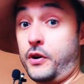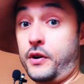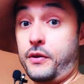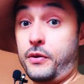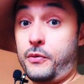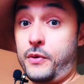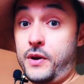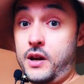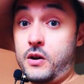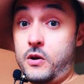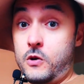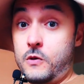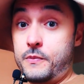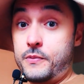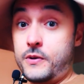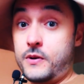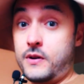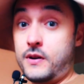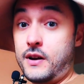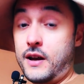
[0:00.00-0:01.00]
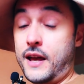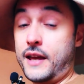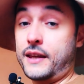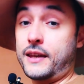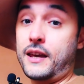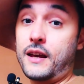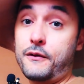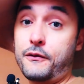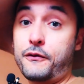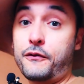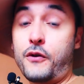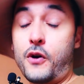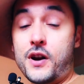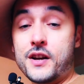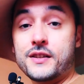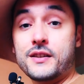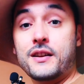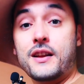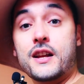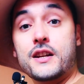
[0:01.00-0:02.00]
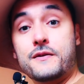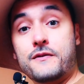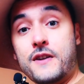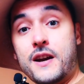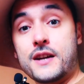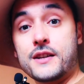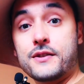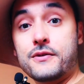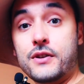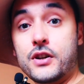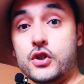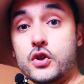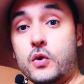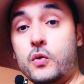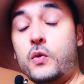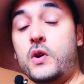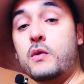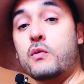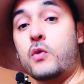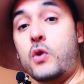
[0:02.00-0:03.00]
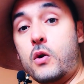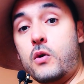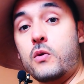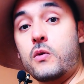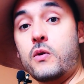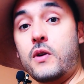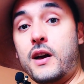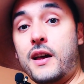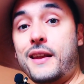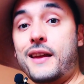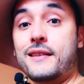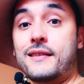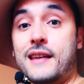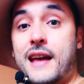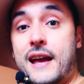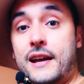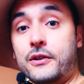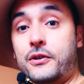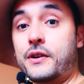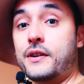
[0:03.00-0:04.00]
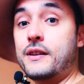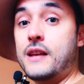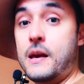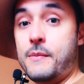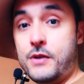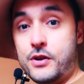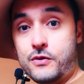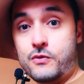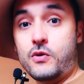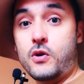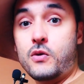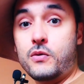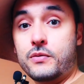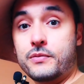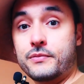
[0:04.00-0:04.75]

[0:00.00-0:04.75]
3 hope, I can force an adversary to reroll an attack or damage roll.